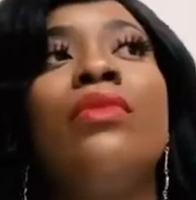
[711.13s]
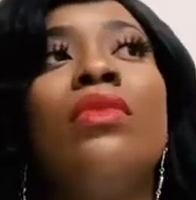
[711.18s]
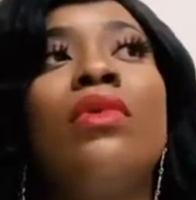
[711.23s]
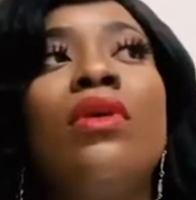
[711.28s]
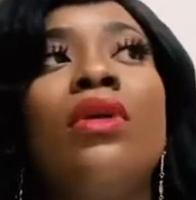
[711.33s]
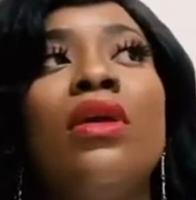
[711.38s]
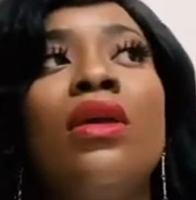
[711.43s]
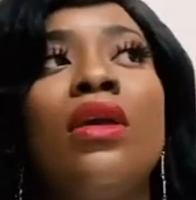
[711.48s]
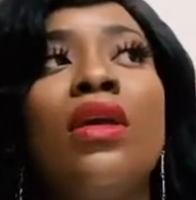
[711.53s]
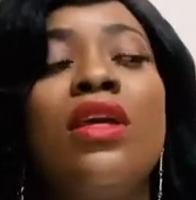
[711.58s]

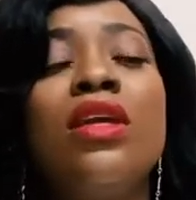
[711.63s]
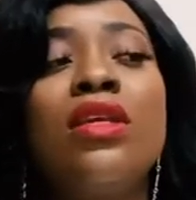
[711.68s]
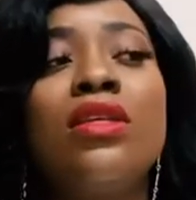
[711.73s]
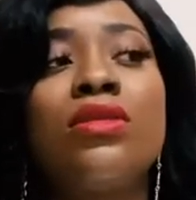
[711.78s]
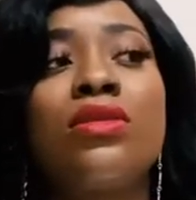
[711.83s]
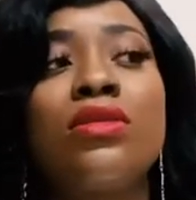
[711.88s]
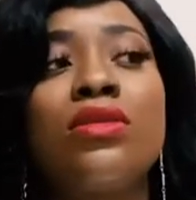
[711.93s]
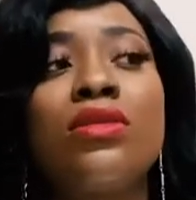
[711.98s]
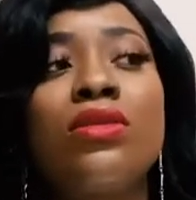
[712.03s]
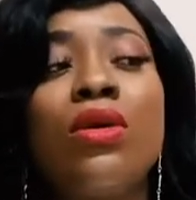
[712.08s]
is
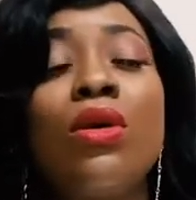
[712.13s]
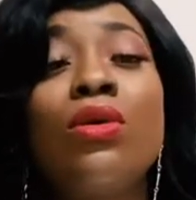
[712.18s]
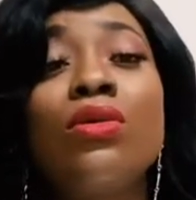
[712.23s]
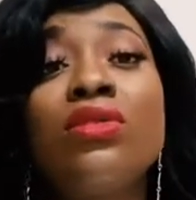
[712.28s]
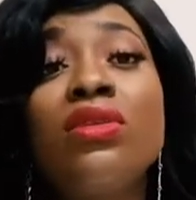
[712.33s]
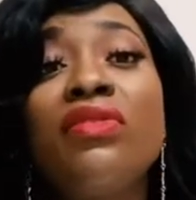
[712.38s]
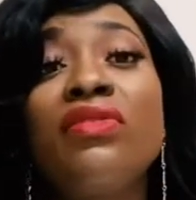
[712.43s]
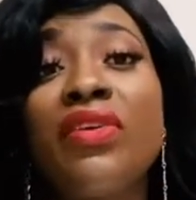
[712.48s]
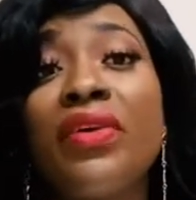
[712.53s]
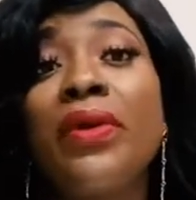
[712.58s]
also
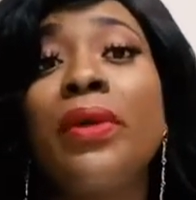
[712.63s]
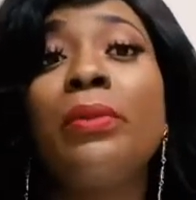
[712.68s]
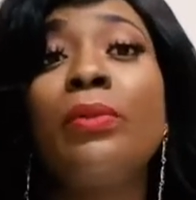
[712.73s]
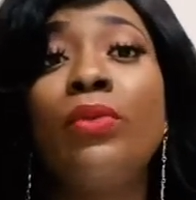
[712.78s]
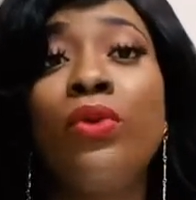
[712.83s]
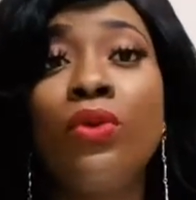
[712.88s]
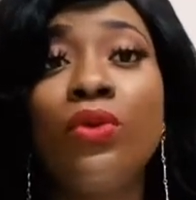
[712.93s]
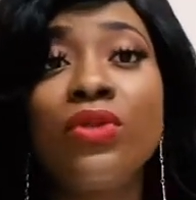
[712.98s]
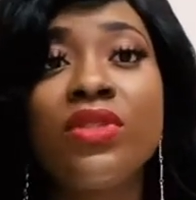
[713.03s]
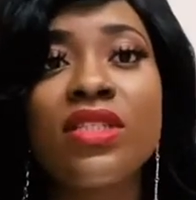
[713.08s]
very
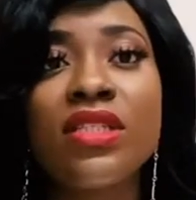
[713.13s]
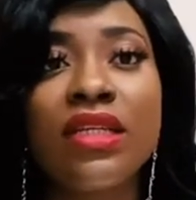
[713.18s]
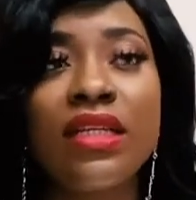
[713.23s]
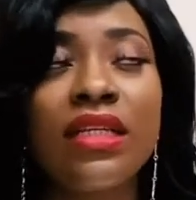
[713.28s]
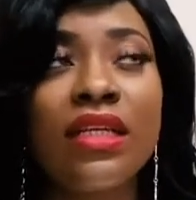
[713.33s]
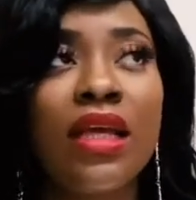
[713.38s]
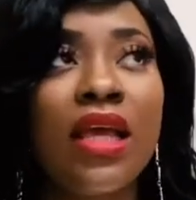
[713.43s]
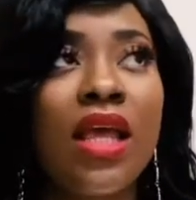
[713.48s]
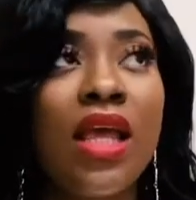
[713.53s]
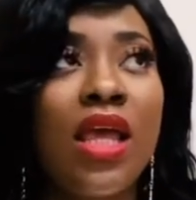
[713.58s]
important
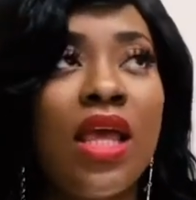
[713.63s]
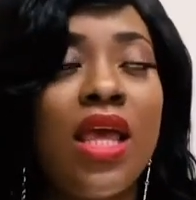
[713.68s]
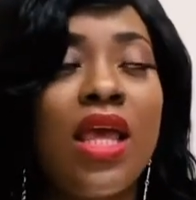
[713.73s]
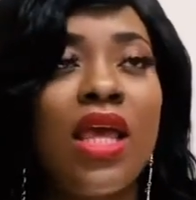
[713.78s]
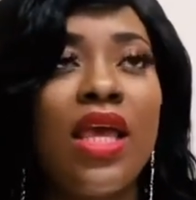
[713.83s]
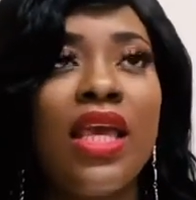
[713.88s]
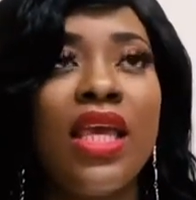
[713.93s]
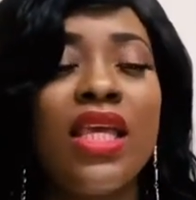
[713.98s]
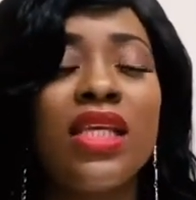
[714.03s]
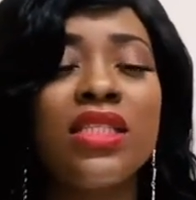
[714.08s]

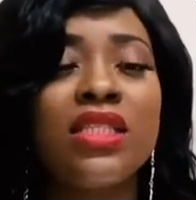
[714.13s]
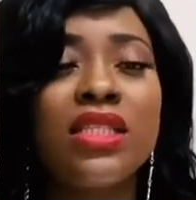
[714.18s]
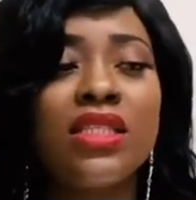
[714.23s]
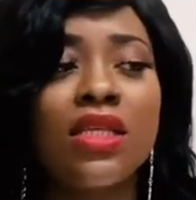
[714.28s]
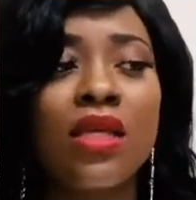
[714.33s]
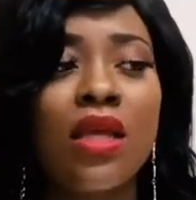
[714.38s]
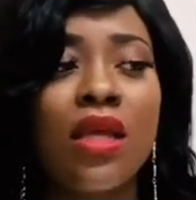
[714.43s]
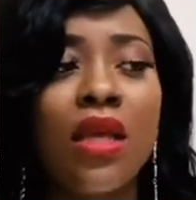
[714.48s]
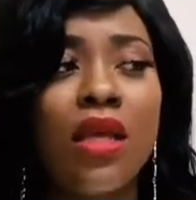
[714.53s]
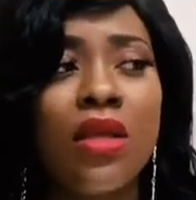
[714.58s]
is
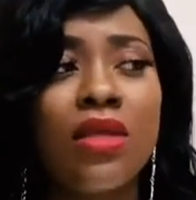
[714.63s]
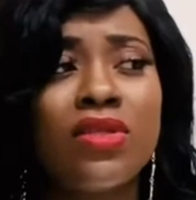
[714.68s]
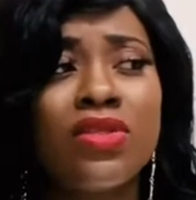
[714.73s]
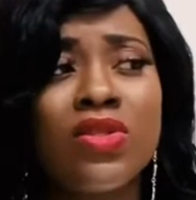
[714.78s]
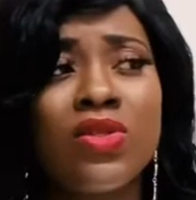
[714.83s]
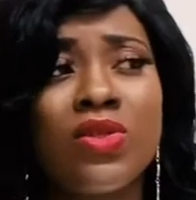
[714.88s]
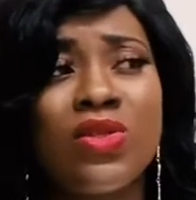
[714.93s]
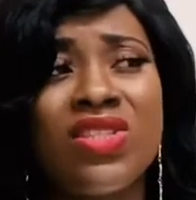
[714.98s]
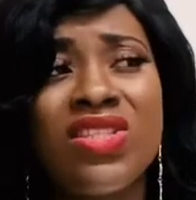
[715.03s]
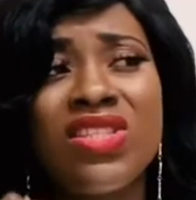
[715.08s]
to
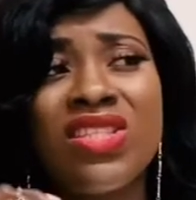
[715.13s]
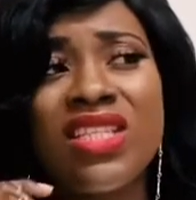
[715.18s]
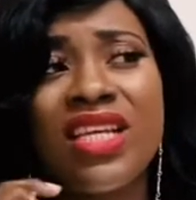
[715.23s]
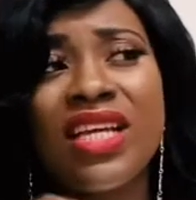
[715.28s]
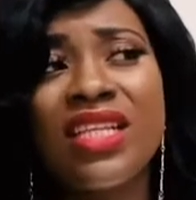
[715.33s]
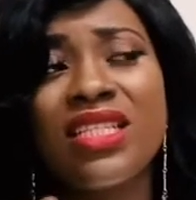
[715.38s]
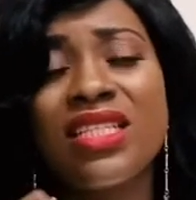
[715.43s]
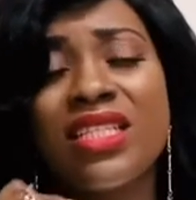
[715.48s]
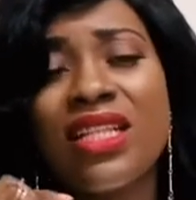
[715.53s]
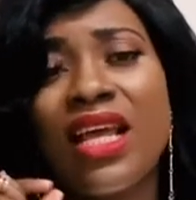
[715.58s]
set
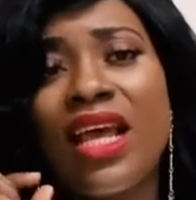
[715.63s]
like